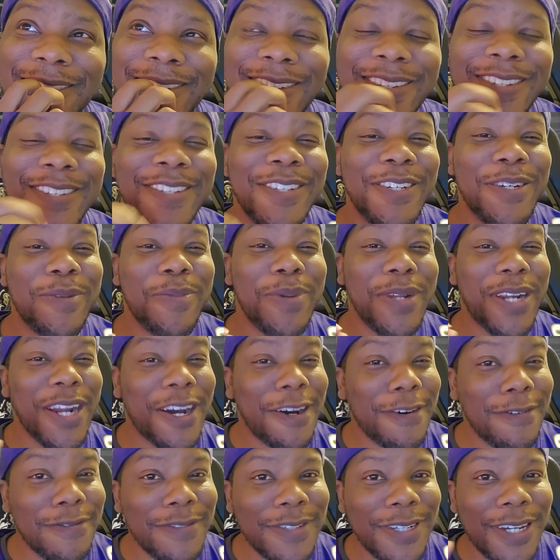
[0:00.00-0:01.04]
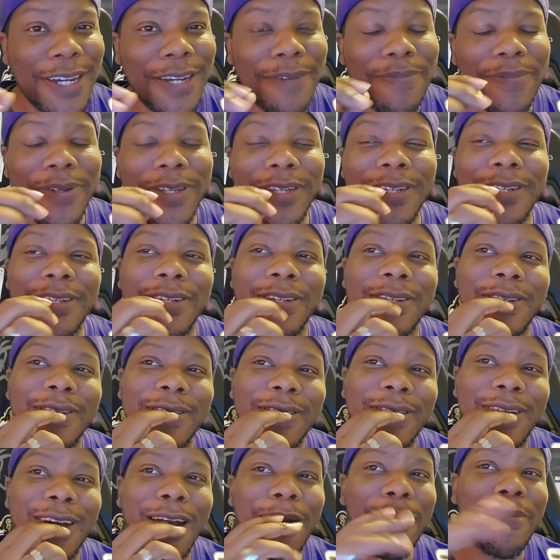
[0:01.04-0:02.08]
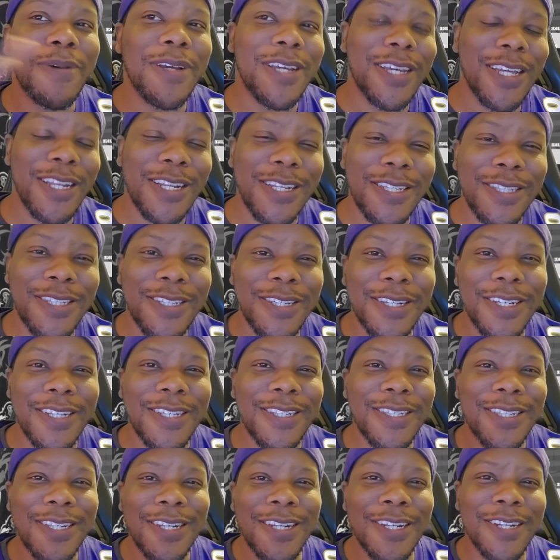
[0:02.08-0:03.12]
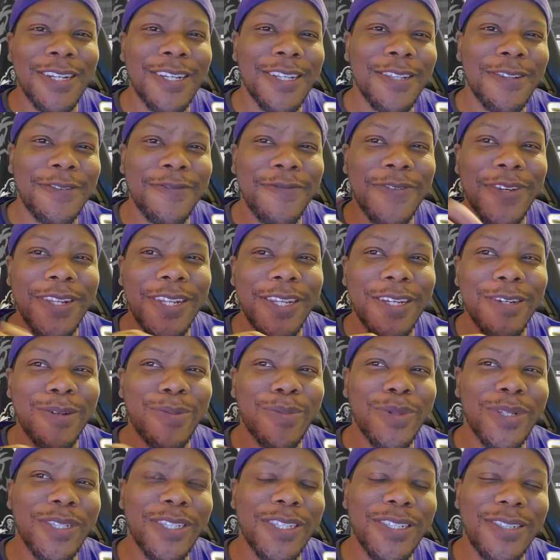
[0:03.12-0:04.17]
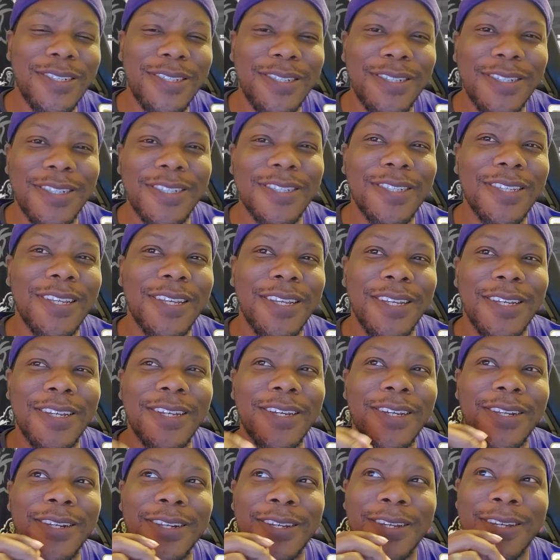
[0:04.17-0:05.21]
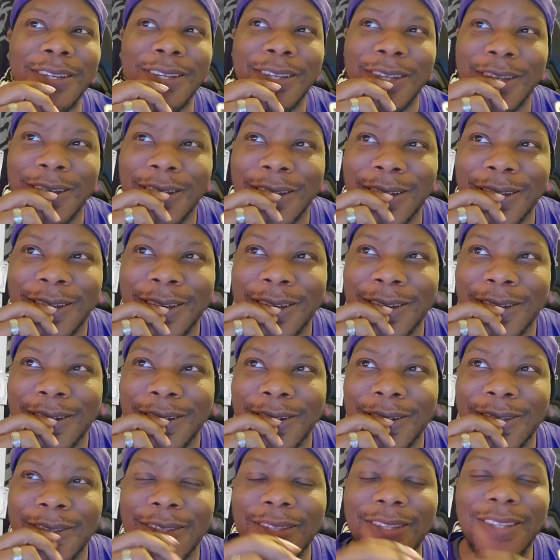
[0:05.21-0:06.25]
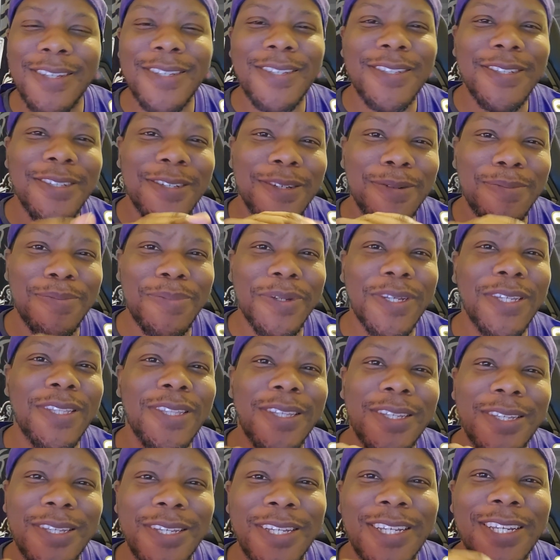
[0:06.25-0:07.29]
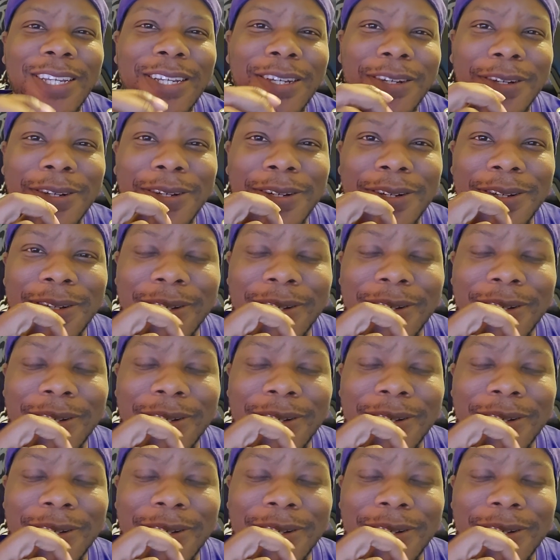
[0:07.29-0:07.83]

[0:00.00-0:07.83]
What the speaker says: a little bit off topic. I'm getting to this in another video, but this is just a hint. This could be the year